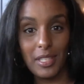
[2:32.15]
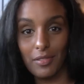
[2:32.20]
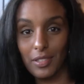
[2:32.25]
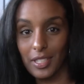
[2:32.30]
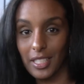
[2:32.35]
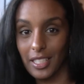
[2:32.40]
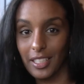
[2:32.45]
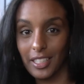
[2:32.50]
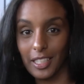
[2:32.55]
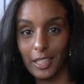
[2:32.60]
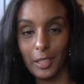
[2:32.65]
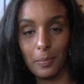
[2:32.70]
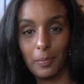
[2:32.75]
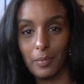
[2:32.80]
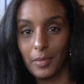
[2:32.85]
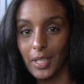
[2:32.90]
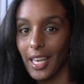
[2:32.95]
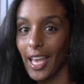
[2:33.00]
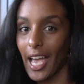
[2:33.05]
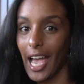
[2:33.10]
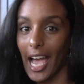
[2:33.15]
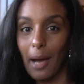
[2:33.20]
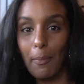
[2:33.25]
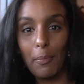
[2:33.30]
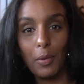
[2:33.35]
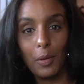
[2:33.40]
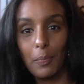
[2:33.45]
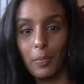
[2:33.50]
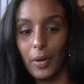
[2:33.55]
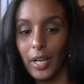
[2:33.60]
of syrup,
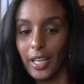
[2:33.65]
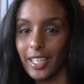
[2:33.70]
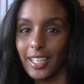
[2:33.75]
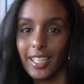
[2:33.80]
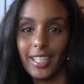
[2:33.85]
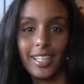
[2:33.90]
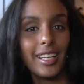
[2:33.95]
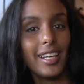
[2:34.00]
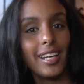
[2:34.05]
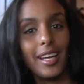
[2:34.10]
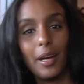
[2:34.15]
apple butter,